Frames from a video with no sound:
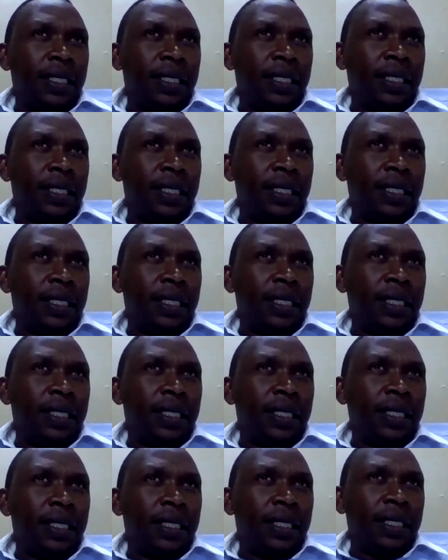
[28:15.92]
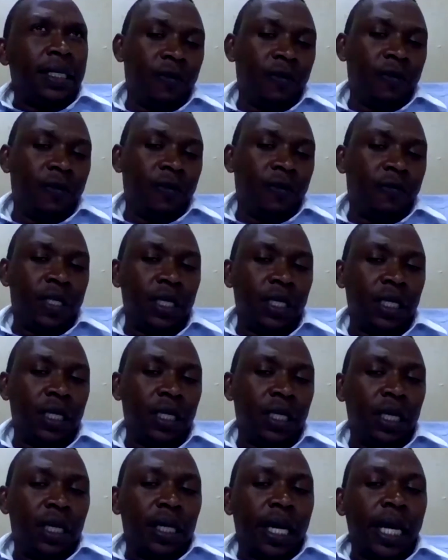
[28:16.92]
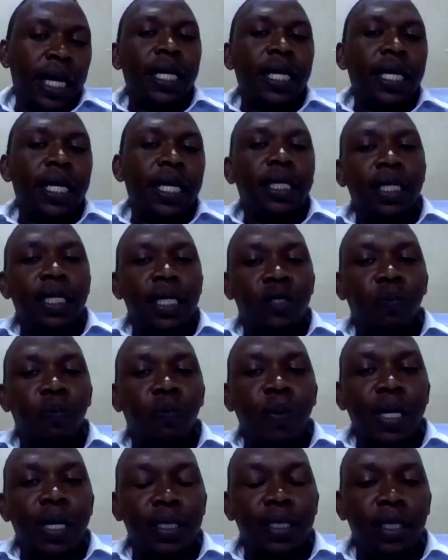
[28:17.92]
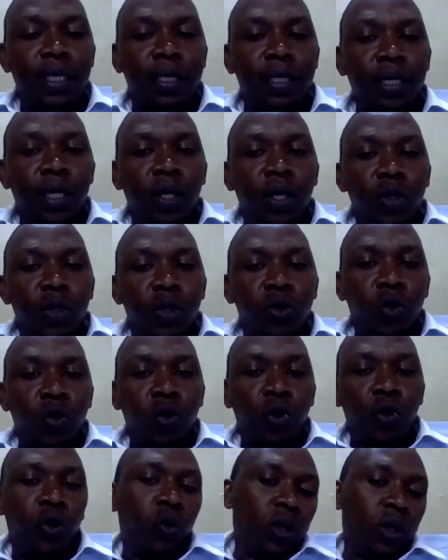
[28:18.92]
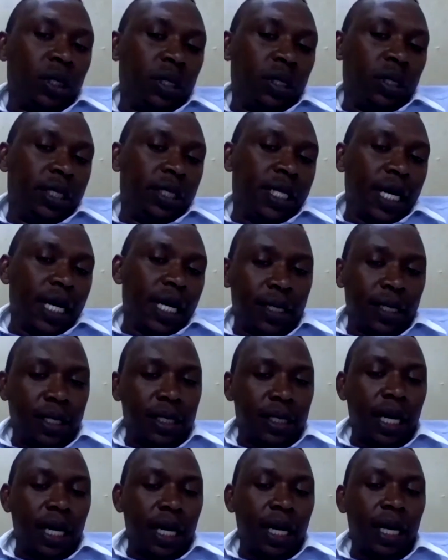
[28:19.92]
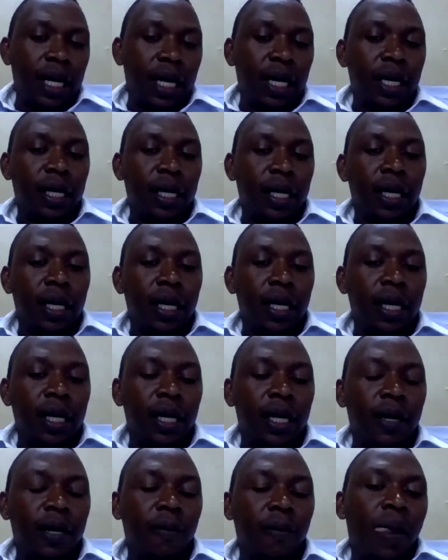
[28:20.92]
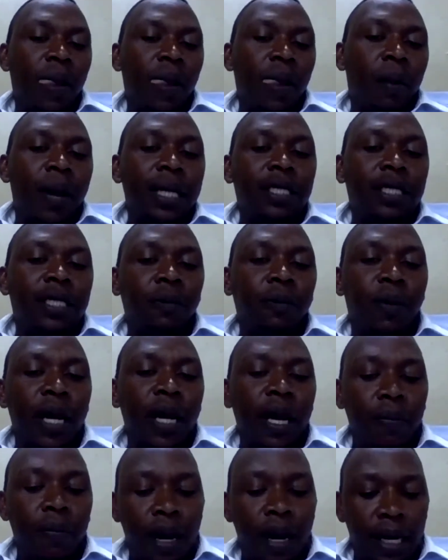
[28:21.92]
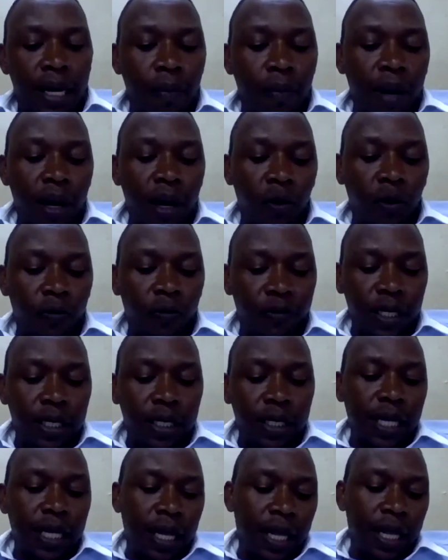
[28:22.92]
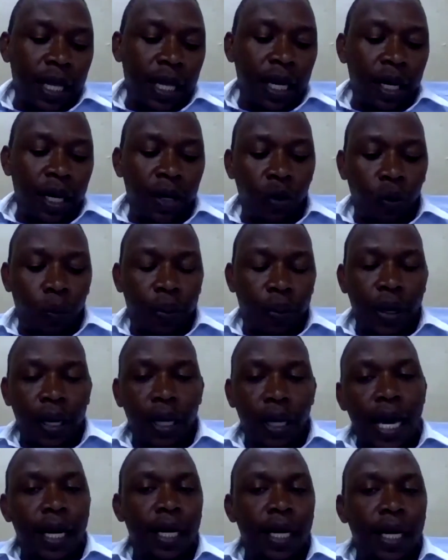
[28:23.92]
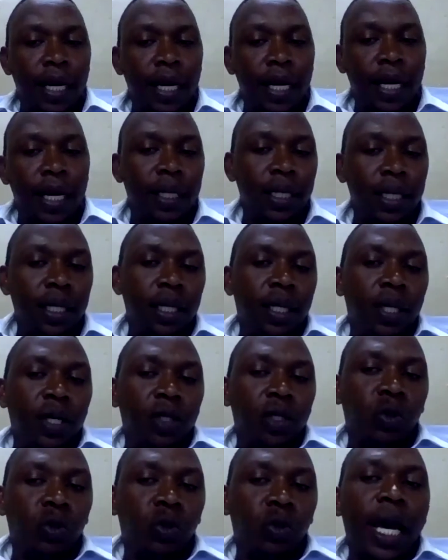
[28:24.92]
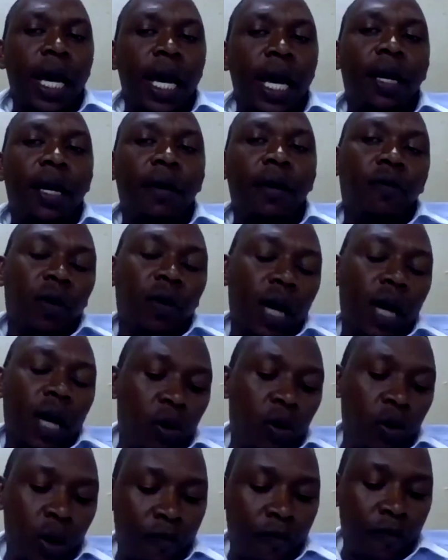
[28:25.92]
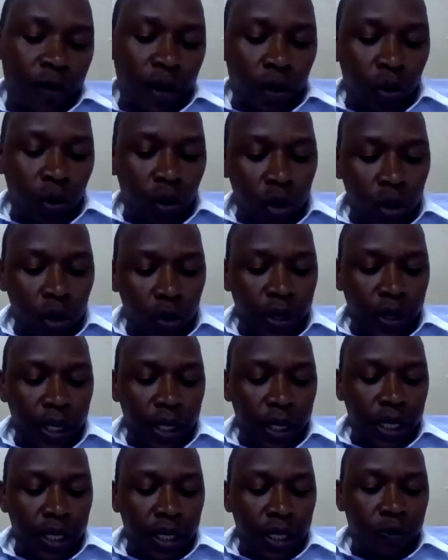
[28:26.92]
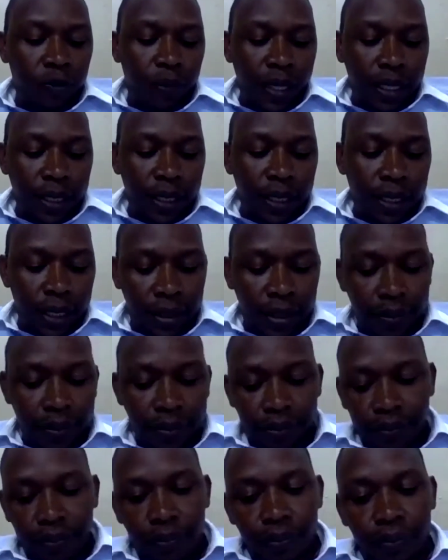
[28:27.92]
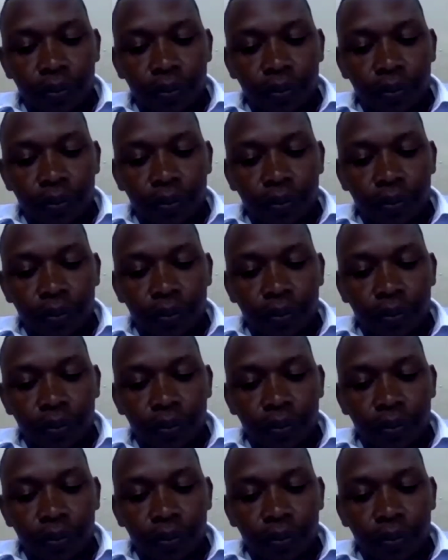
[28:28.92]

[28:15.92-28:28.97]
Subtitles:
I think it's around 750 Kenya shillings per seat. So you will just multiply by the number of seats, and then you pay directly to KRA for now your vehicle to be inspected.